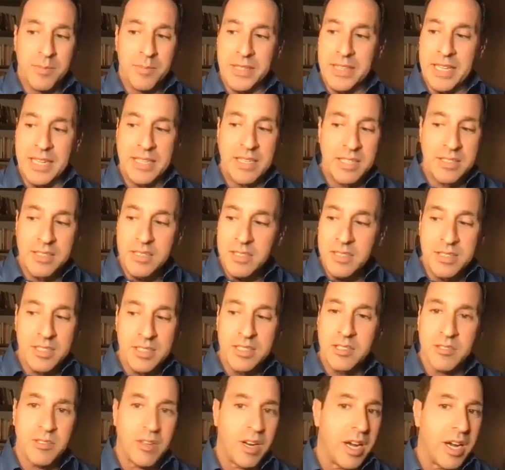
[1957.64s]
But that doesn't
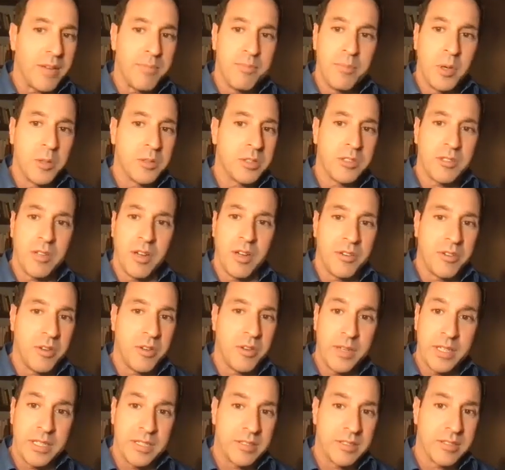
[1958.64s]
describe most
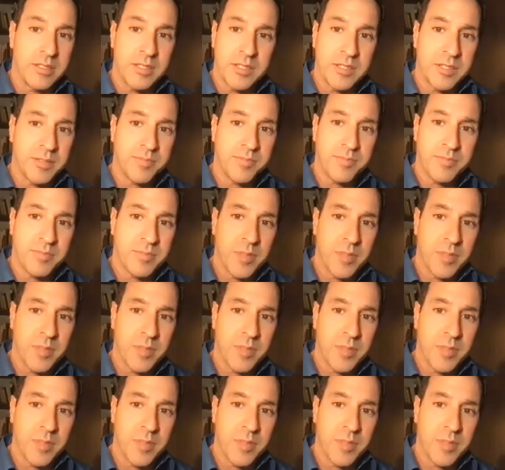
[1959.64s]
Torontonians